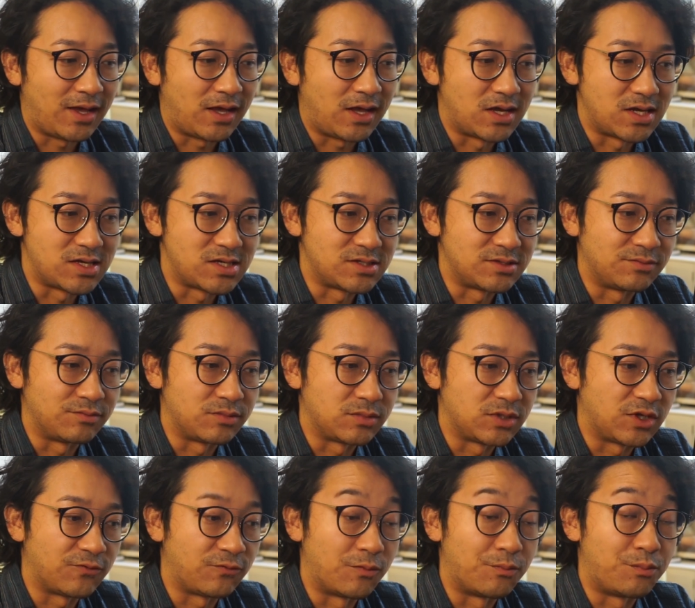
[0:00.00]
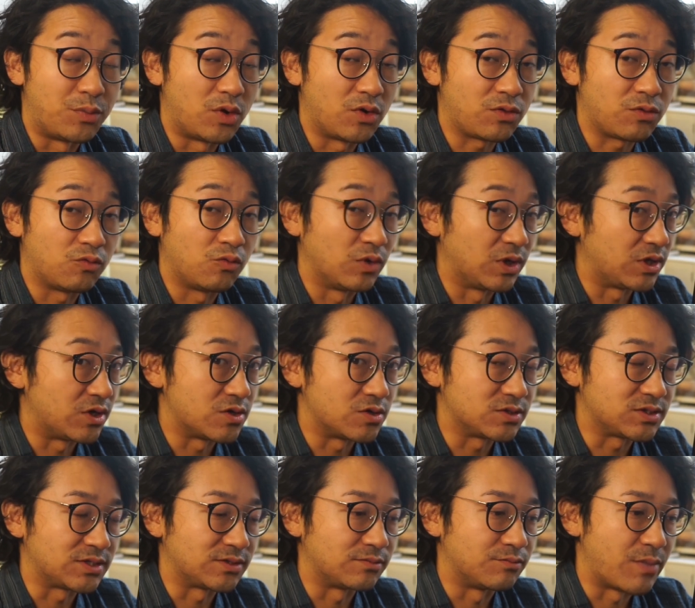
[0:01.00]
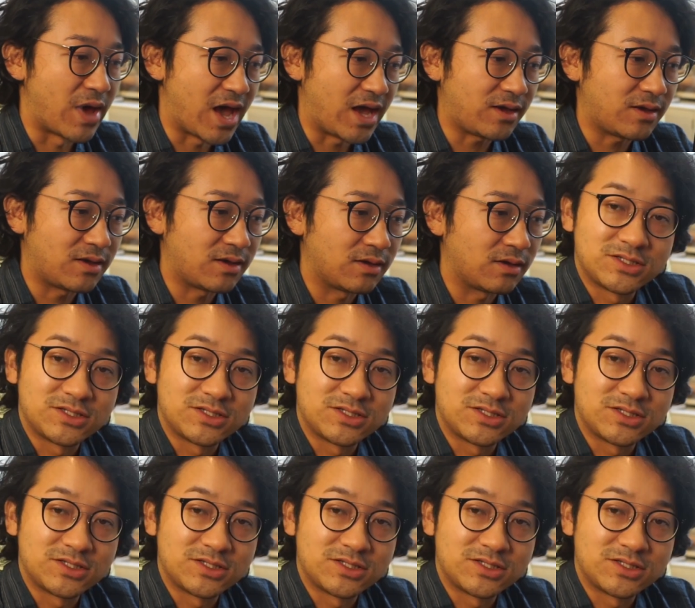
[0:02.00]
for both Windows and Mac.